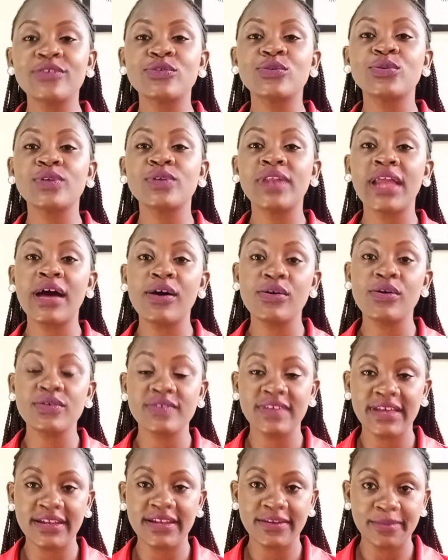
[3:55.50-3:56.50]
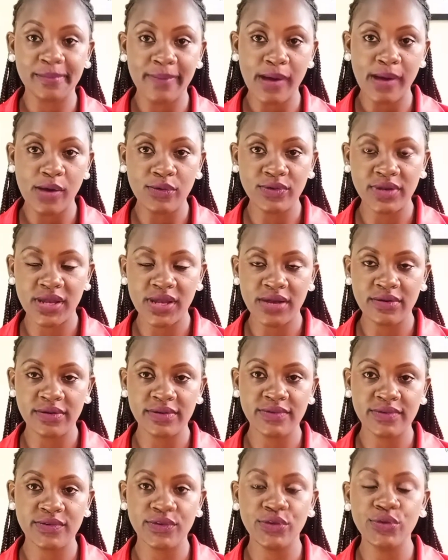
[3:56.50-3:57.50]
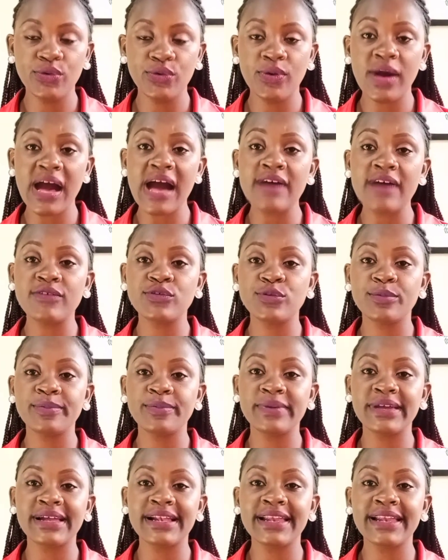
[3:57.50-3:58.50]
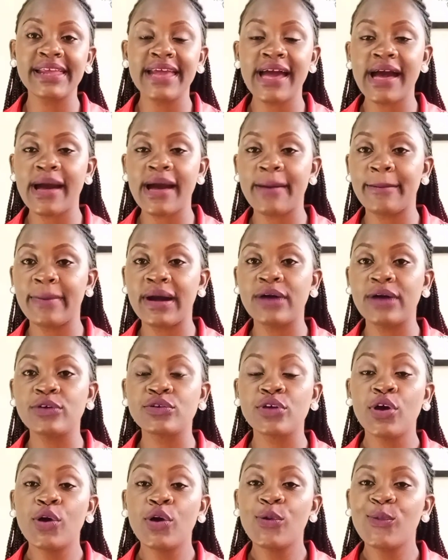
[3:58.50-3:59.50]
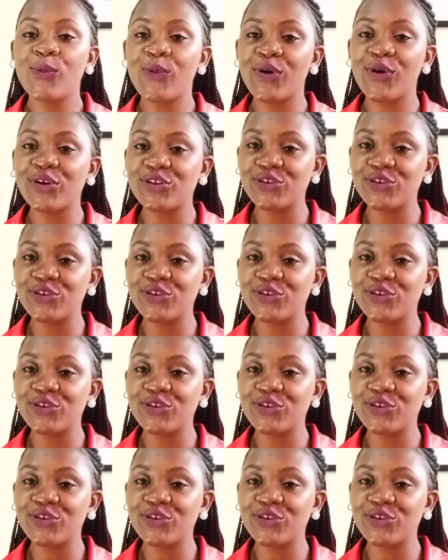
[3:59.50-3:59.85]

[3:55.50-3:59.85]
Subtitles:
to now set boundaries. You have to be clear about what